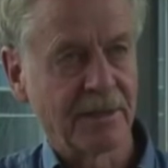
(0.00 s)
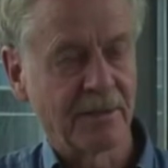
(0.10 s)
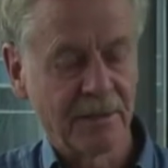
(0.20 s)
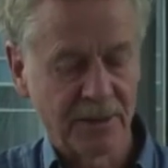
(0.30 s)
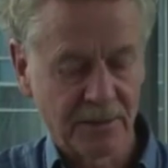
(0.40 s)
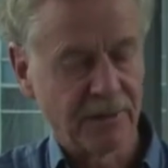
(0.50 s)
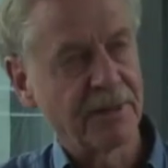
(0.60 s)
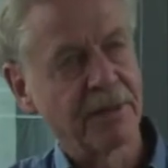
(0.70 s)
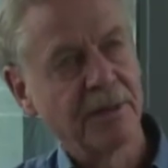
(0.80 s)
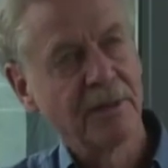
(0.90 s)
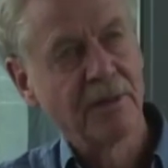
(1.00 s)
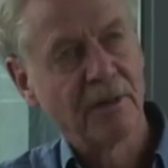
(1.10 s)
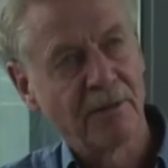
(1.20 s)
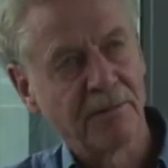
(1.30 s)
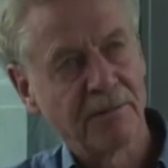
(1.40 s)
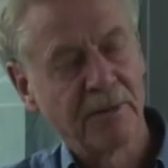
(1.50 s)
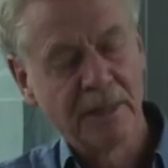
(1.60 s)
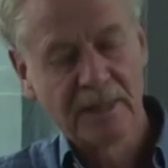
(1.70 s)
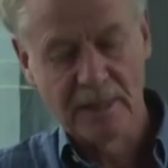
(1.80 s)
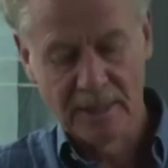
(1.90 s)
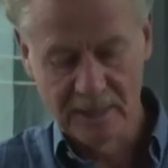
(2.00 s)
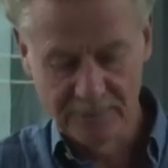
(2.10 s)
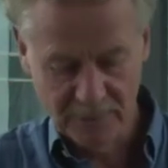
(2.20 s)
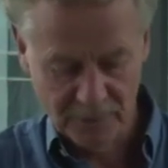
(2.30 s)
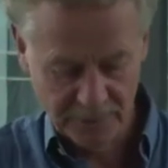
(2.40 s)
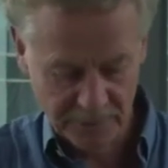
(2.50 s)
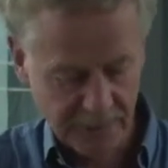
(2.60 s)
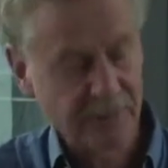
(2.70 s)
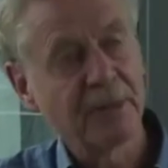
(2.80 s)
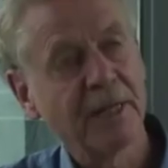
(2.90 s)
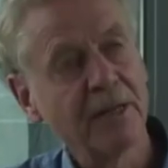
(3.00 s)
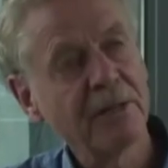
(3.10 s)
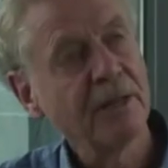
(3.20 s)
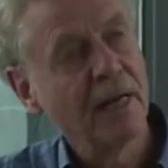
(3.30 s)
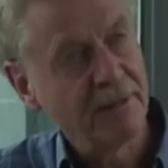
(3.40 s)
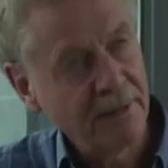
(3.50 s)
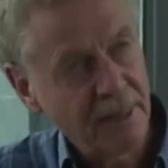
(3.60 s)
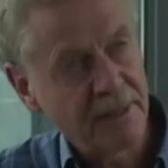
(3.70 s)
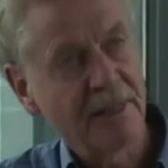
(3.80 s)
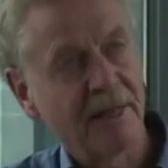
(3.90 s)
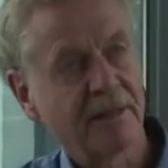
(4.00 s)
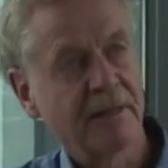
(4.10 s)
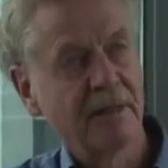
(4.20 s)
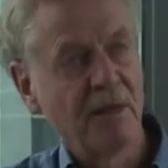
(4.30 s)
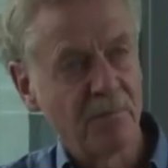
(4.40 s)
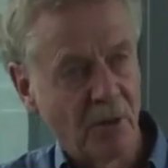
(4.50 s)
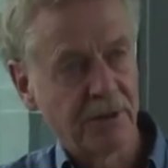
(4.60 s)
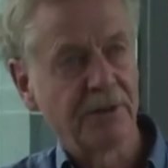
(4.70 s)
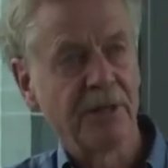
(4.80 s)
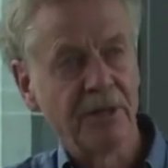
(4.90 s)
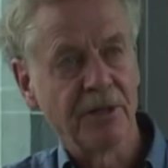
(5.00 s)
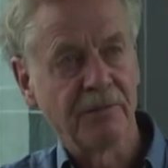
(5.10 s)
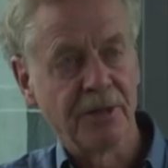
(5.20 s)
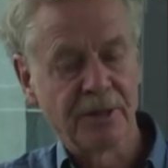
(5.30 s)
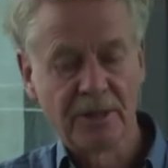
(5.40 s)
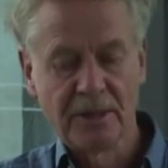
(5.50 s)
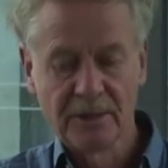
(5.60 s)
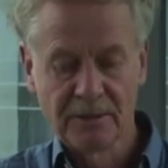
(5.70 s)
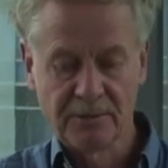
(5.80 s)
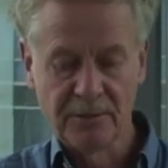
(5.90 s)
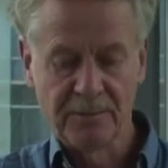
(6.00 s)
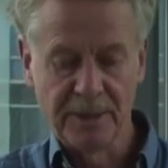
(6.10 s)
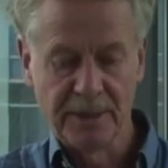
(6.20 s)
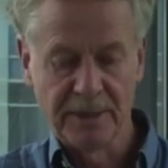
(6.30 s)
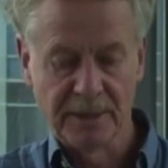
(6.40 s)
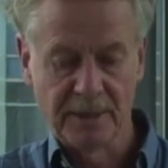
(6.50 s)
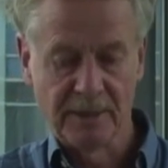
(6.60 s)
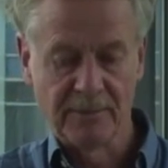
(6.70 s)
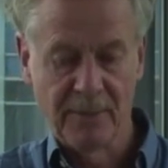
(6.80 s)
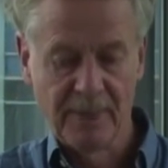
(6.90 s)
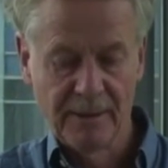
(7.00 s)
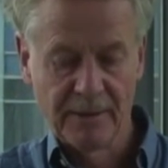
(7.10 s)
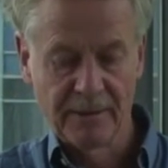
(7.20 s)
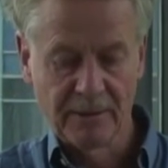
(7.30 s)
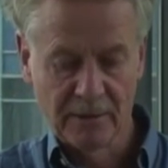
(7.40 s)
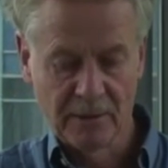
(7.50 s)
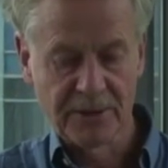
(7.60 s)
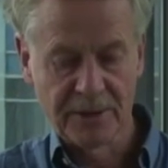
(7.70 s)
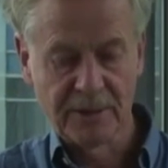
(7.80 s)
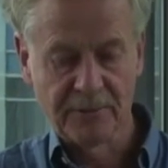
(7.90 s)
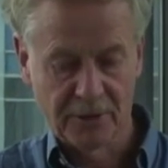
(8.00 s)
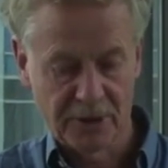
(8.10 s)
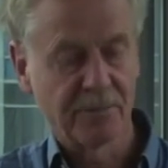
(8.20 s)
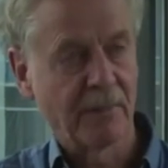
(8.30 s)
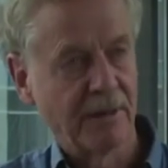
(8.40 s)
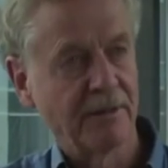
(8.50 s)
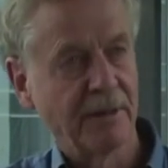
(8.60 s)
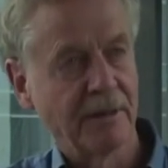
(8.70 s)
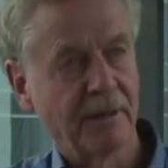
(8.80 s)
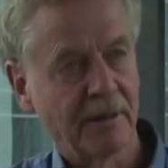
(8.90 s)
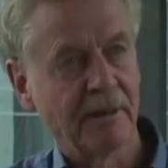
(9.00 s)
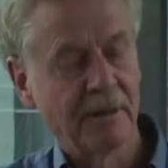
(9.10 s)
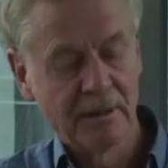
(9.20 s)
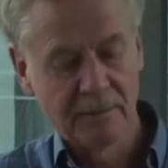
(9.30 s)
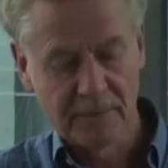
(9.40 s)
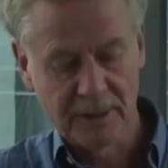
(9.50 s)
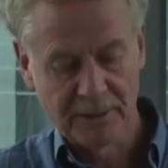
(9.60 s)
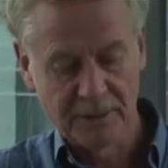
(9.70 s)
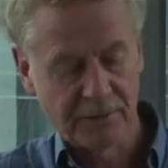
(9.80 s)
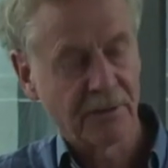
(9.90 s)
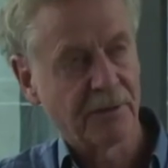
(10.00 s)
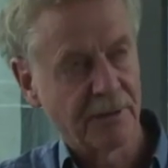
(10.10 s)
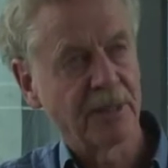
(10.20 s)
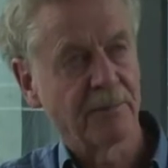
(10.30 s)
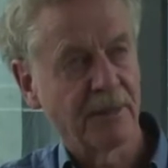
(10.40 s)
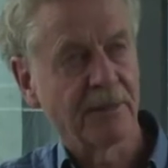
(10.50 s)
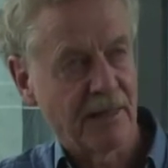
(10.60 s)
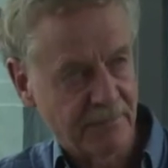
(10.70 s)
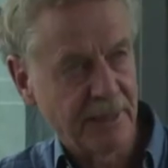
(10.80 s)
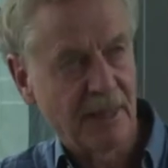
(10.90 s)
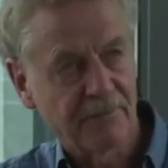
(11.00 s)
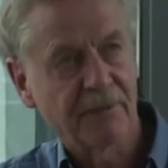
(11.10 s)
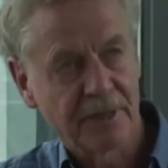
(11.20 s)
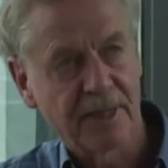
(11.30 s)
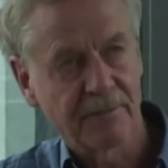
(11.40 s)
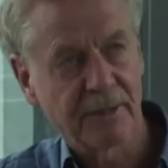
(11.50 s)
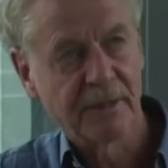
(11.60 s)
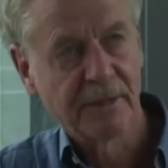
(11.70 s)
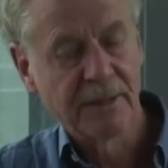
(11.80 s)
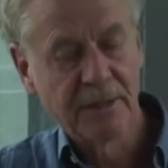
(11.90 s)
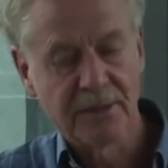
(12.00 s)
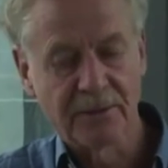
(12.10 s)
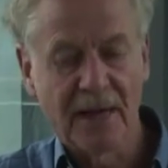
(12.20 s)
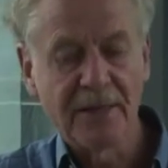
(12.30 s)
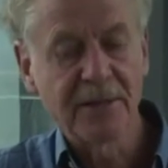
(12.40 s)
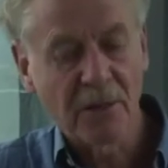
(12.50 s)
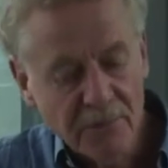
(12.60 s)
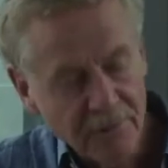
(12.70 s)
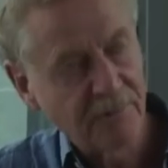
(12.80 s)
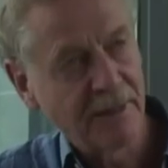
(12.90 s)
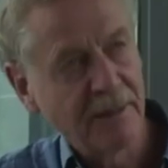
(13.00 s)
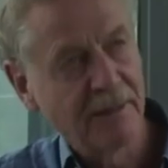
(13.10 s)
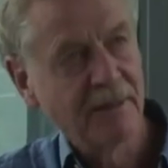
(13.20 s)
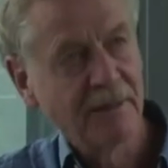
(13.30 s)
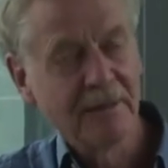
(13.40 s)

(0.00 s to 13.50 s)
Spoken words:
as a consequence of the transplantation? I think that's another important issue which would be closely watched by the authorities, by the FDA, for example. So I don't think